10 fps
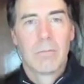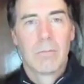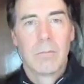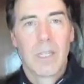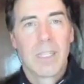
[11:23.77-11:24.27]

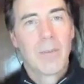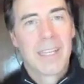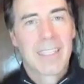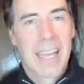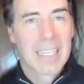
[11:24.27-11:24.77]
It demands
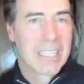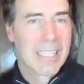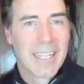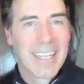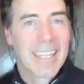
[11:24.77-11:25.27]
action,
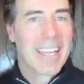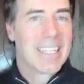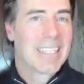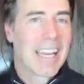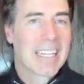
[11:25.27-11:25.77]

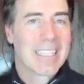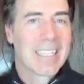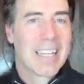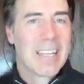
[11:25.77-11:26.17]
engaged action.